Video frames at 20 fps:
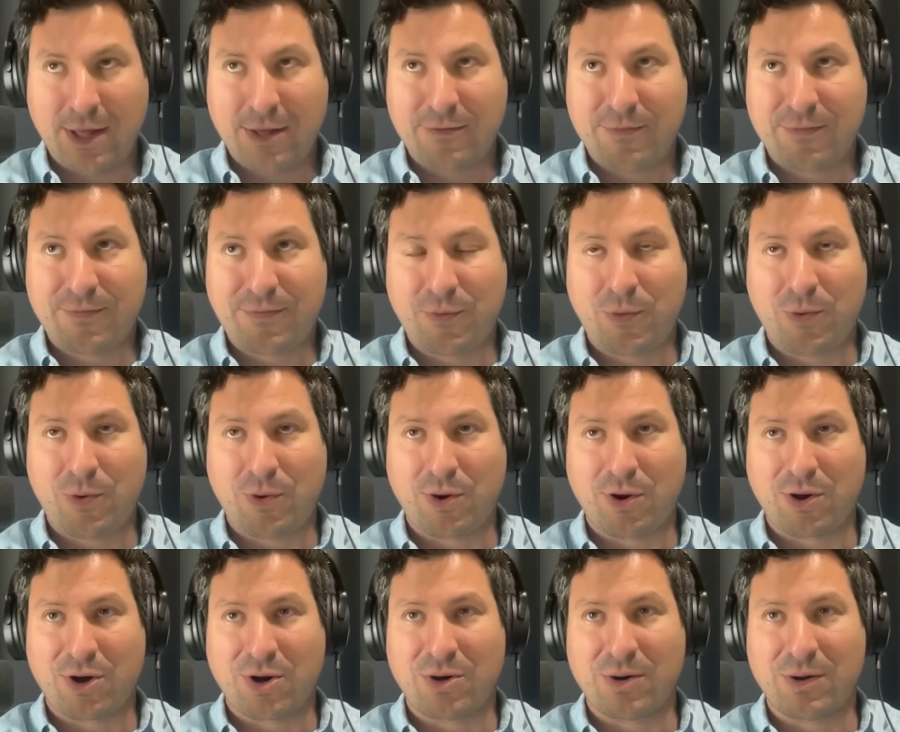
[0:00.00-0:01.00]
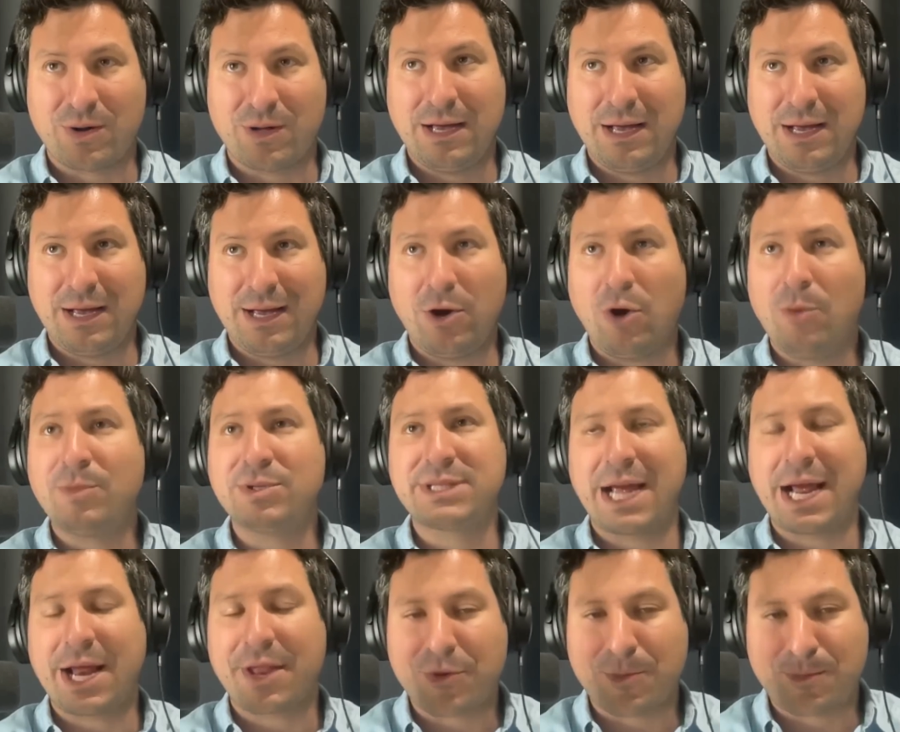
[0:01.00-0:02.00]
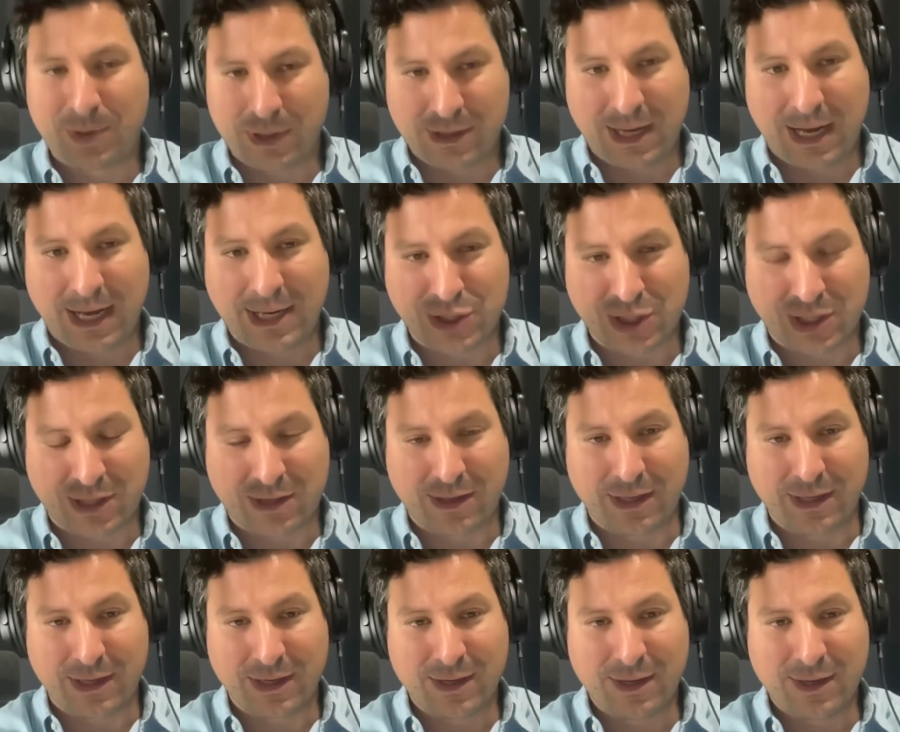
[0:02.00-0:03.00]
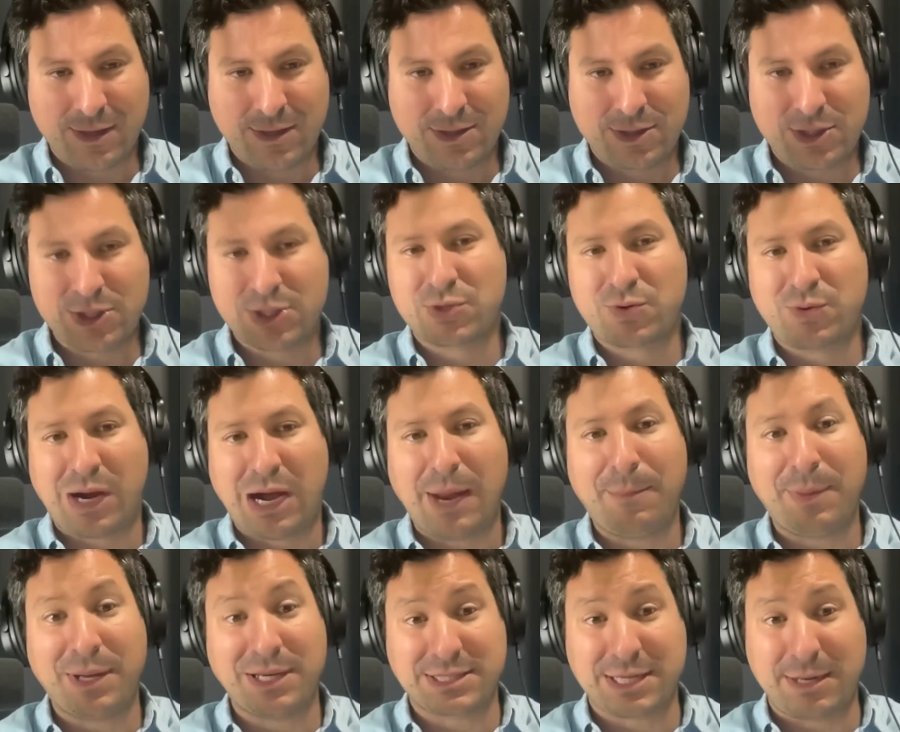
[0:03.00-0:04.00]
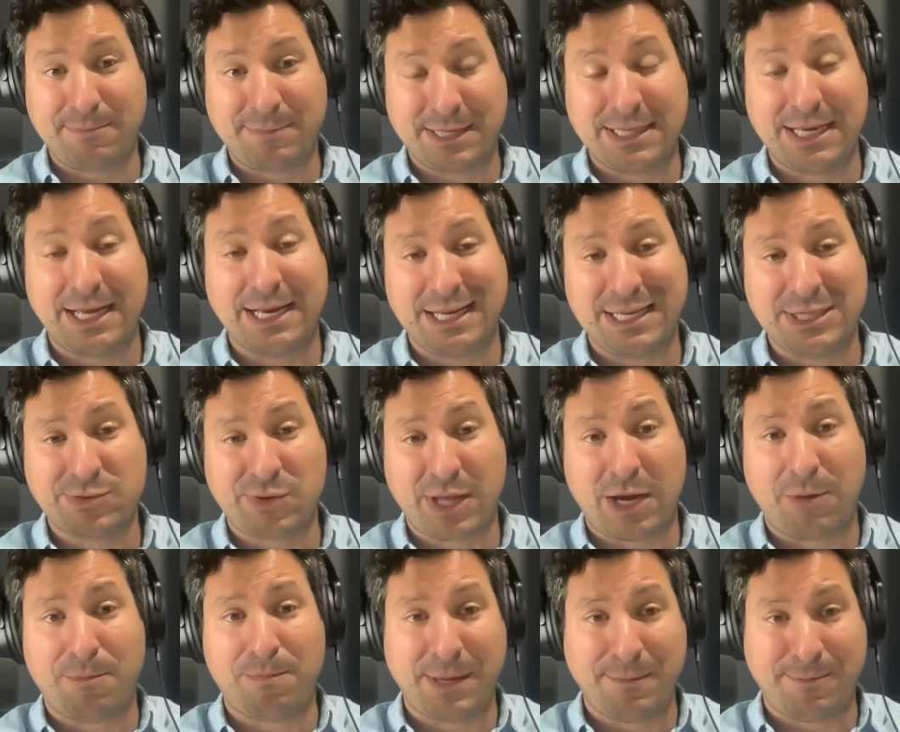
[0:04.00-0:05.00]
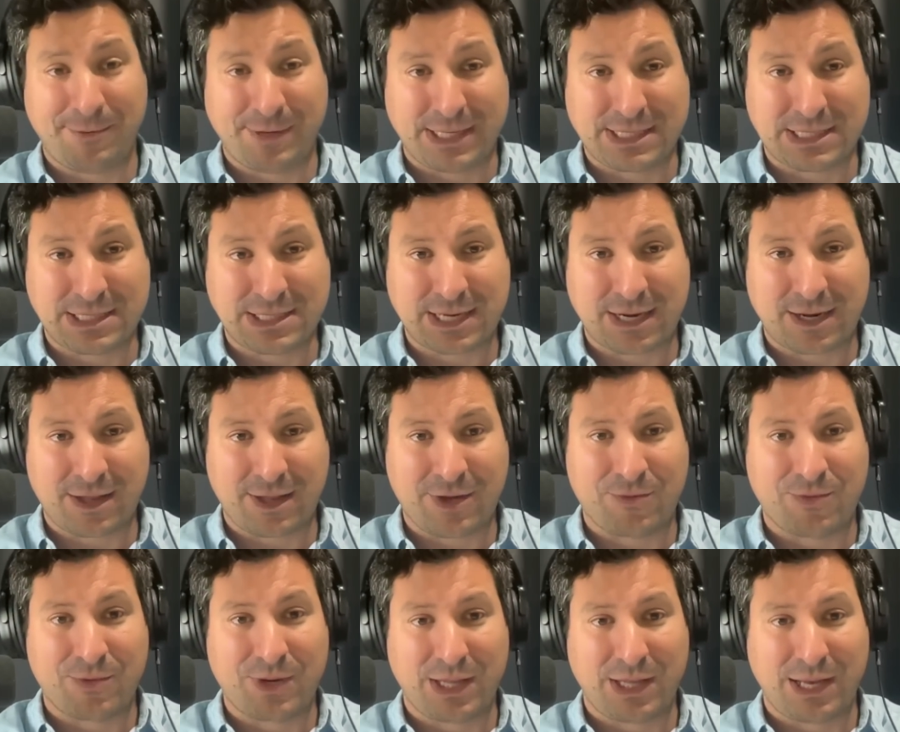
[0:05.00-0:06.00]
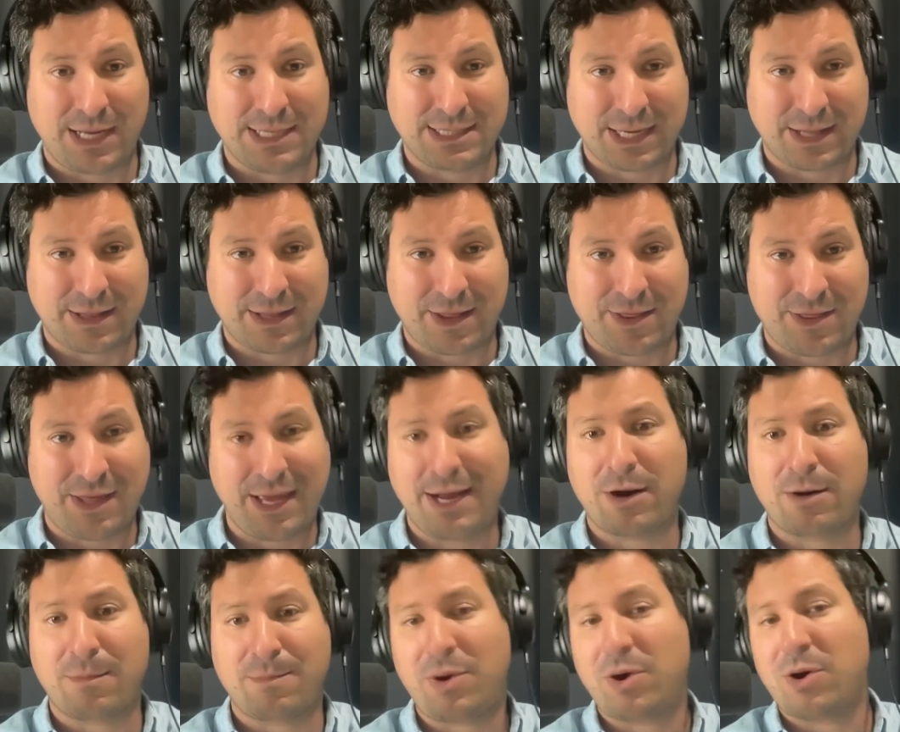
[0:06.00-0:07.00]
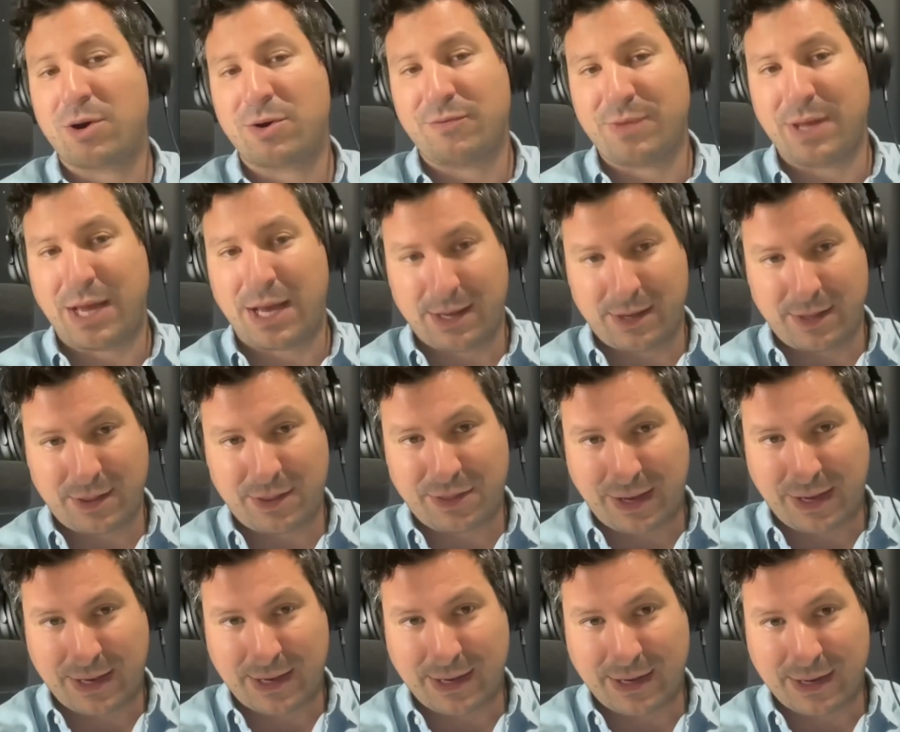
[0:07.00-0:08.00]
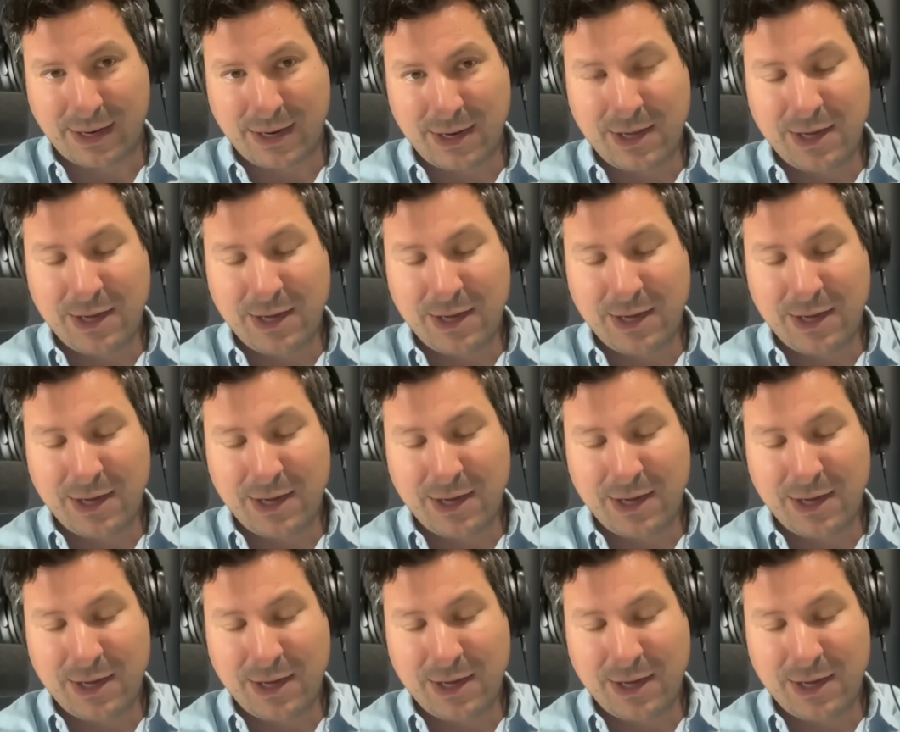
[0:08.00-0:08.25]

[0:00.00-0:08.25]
for almost anthropologically describing something that is without people necessarily realizing that they are part of that thinking.